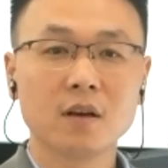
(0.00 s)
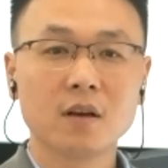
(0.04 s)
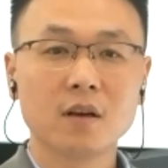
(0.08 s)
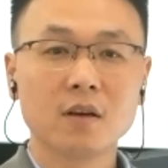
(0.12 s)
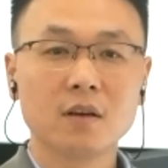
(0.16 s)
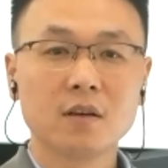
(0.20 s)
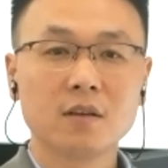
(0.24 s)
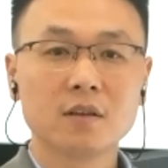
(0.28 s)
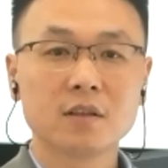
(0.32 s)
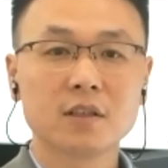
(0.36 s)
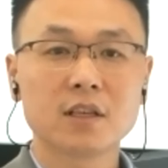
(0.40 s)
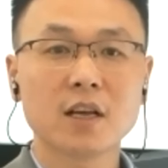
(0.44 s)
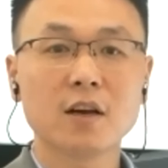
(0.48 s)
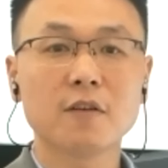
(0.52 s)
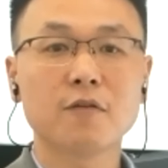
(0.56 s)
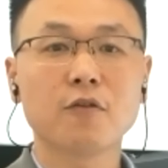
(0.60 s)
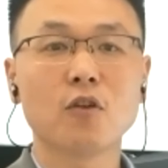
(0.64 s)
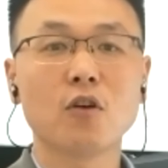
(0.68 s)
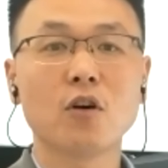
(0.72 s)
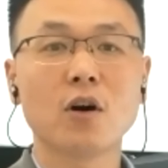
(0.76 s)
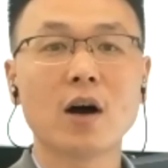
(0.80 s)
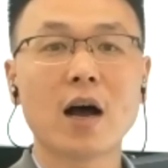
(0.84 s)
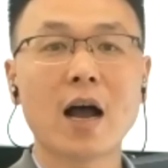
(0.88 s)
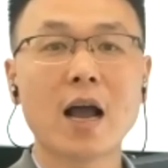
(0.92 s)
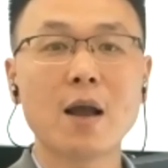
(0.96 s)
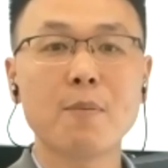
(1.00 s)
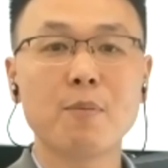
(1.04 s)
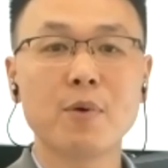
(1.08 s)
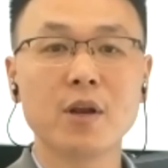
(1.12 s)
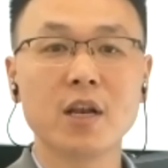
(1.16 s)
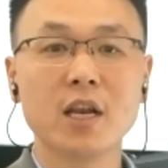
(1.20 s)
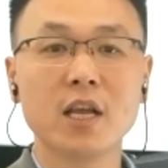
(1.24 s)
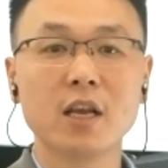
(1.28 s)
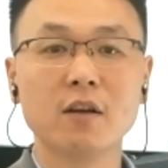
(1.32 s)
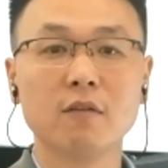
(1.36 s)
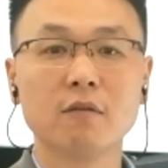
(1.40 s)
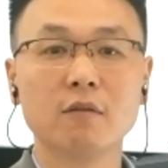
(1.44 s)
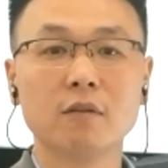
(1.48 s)
Therefore, I
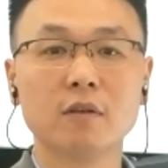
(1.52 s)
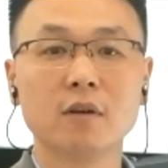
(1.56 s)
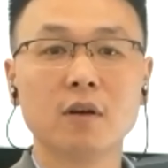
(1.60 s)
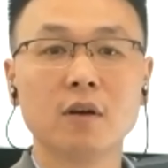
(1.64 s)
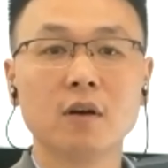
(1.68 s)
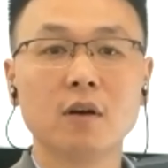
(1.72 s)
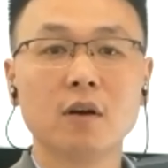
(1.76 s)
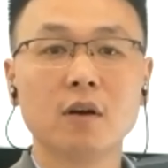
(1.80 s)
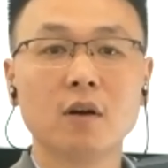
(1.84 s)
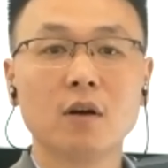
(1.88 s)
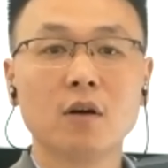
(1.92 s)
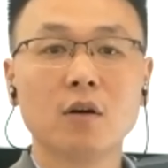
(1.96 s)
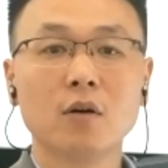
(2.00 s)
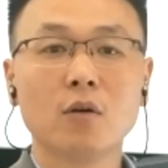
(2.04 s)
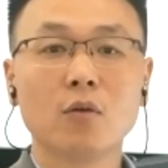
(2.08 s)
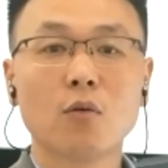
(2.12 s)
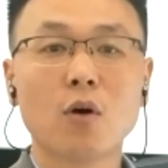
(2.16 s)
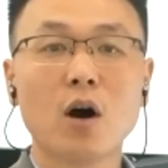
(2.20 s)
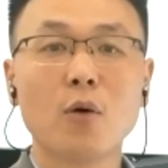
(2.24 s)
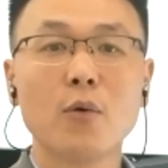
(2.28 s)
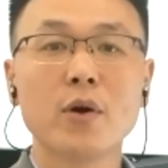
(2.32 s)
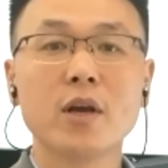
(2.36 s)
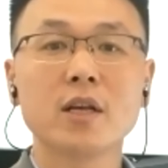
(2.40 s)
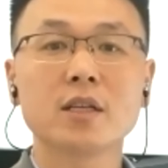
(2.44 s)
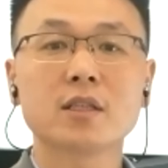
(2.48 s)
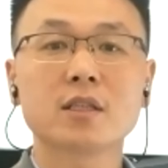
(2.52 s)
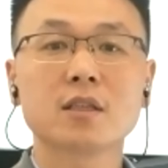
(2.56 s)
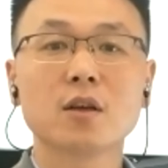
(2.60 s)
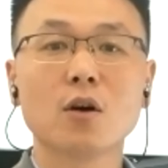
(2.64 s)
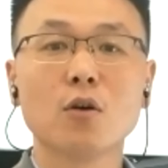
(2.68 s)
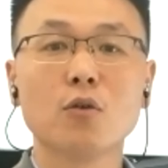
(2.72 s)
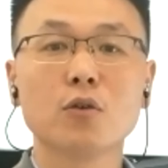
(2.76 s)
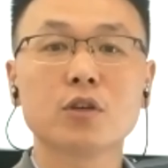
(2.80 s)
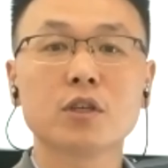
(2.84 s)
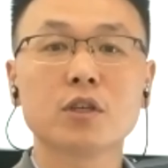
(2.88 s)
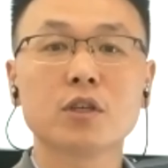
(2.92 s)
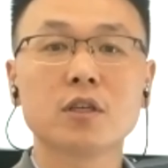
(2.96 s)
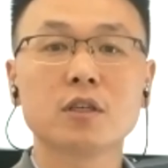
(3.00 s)
believe Huawei's
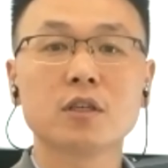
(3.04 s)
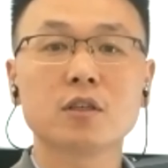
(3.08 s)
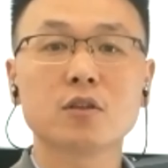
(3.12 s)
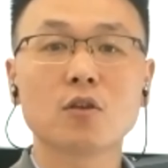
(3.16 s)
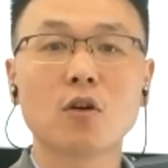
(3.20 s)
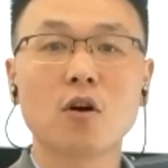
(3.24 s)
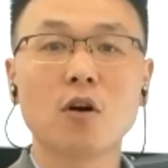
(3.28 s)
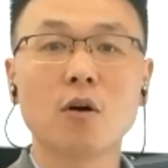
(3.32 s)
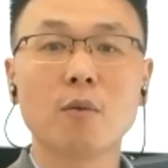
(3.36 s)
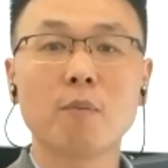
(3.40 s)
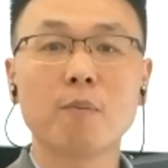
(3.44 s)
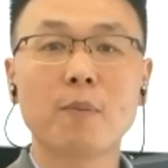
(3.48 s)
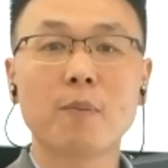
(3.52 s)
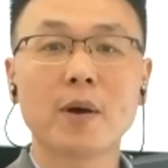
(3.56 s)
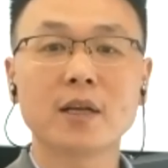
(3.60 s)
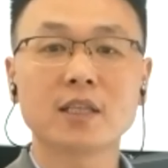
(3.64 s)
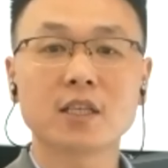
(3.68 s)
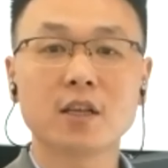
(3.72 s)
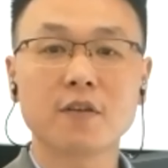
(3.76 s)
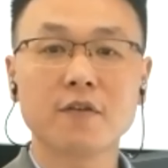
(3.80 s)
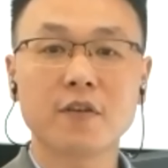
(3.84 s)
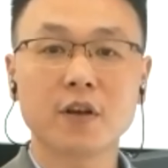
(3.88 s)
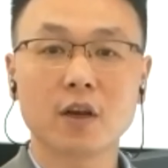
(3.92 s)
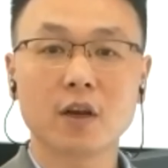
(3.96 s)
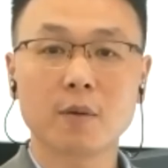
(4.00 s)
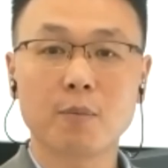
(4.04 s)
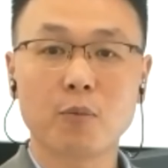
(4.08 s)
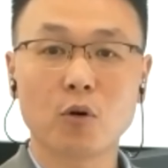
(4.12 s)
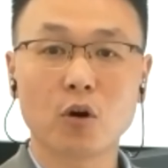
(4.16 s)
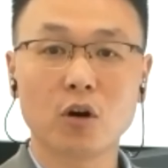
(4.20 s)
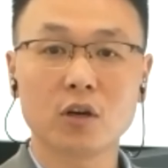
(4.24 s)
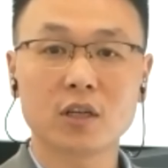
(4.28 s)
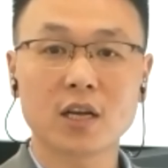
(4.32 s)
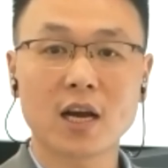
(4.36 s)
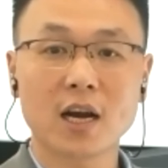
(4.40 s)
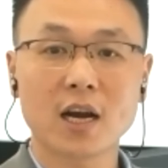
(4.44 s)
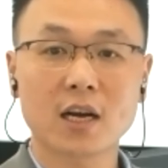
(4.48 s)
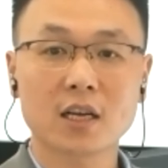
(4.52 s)
Ocean Store Pacific
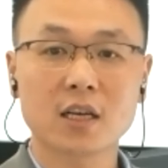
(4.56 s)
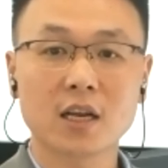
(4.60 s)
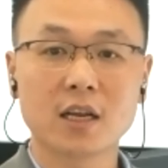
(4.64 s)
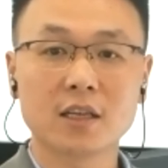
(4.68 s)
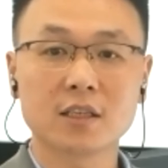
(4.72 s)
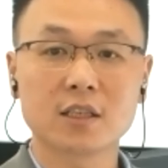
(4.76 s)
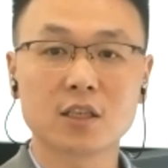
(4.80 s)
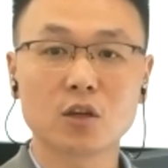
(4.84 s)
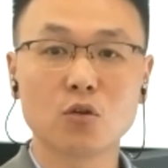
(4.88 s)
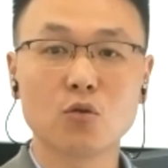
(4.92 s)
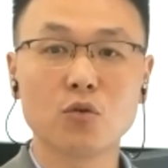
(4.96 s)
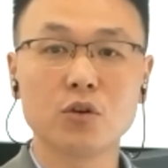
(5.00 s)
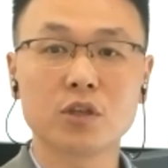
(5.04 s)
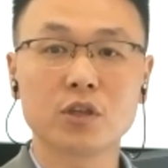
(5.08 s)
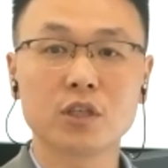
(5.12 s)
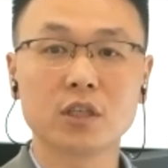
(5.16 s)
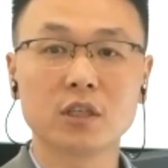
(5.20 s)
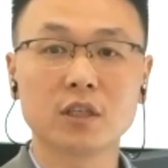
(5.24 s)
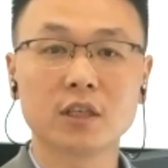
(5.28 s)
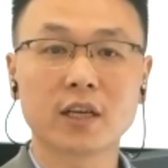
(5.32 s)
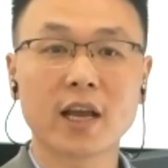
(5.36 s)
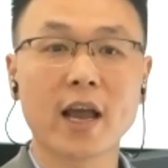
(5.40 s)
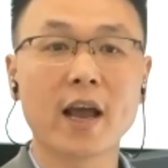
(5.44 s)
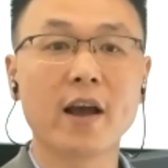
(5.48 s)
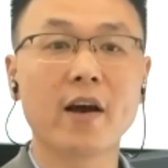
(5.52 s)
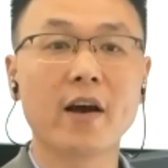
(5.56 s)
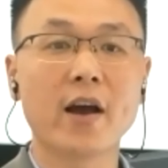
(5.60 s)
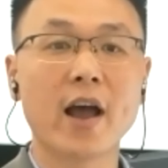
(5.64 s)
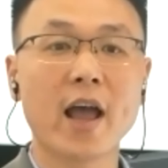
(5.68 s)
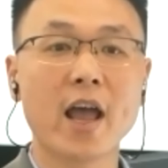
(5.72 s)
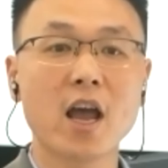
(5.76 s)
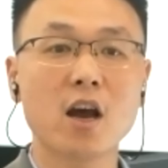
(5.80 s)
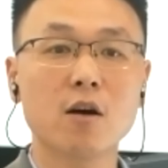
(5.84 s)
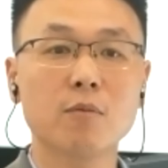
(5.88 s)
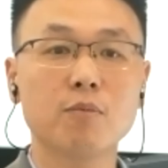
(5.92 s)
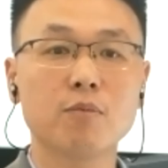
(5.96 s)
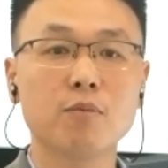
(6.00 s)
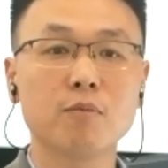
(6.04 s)
product and solution can
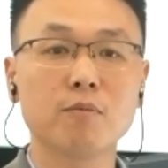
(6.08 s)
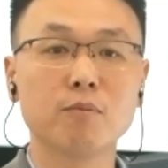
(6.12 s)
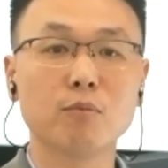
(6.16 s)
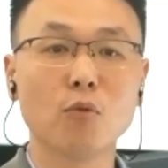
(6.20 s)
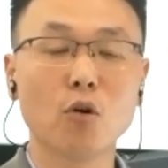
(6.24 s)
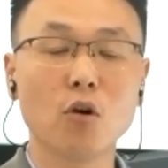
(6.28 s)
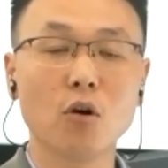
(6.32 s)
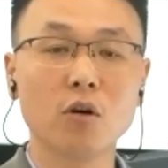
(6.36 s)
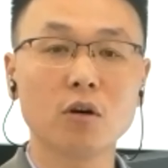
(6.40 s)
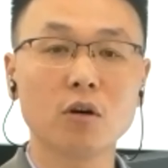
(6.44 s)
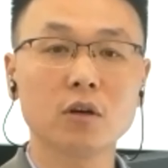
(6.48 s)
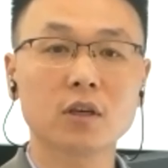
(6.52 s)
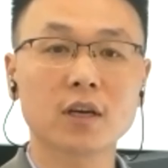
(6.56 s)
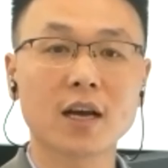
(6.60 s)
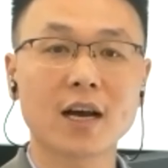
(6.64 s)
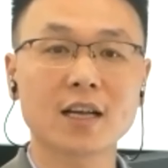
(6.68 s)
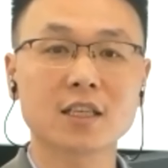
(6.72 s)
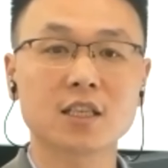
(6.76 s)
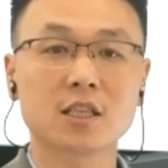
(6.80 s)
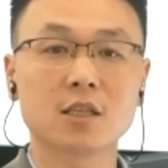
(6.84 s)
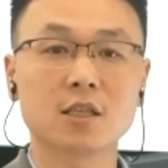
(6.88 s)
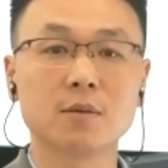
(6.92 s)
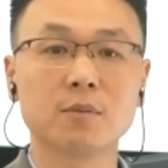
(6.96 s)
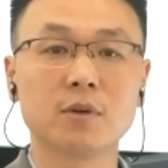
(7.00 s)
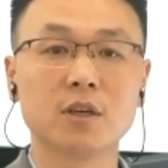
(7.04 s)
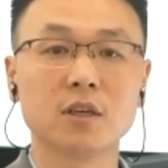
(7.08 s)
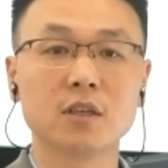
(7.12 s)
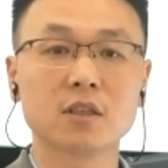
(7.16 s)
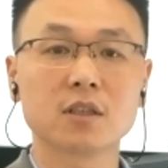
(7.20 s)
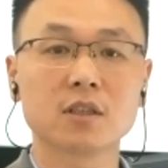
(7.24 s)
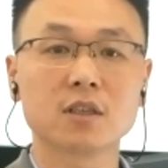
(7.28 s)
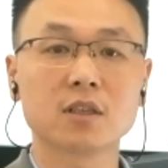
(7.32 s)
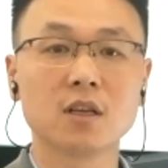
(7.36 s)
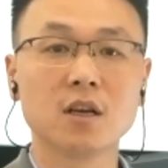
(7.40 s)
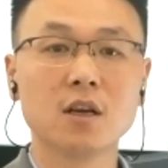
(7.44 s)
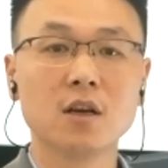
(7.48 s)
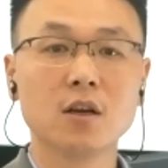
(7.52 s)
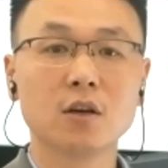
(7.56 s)
help more
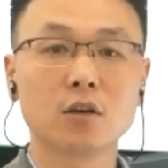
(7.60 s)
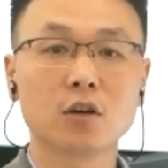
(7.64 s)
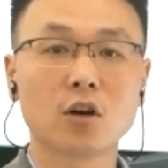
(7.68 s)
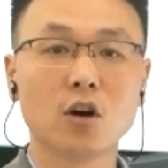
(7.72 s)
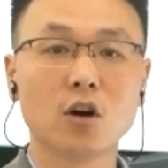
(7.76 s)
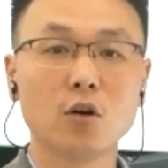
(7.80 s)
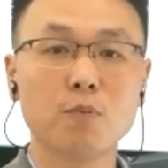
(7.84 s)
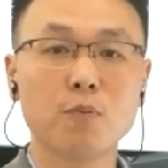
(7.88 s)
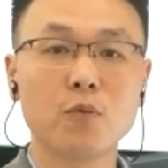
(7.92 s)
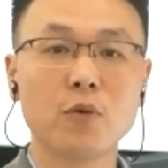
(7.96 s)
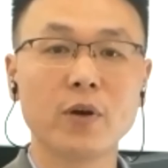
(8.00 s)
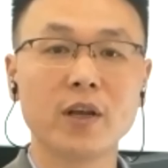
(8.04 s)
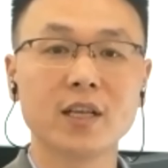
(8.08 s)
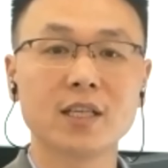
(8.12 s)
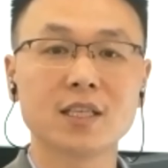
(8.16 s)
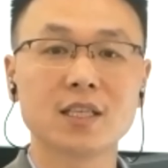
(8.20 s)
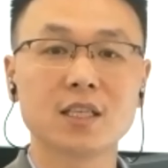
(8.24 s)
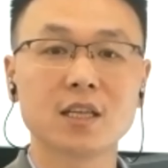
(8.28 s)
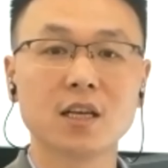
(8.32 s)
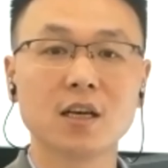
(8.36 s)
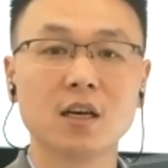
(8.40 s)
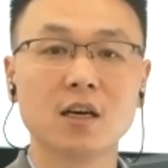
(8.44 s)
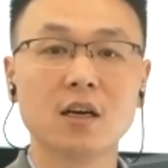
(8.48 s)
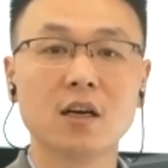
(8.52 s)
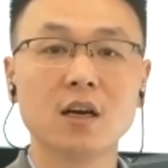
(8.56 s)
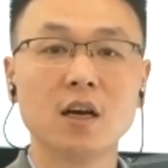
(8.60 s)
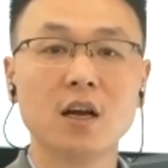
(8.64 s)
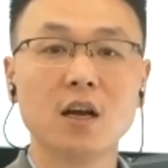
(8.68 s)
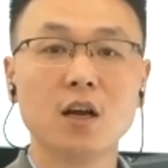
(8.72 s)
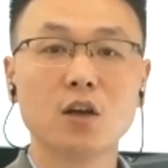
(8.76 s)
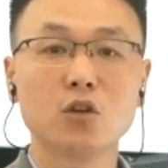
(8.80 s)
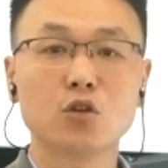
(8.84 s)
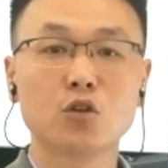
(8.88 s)
customers cope with the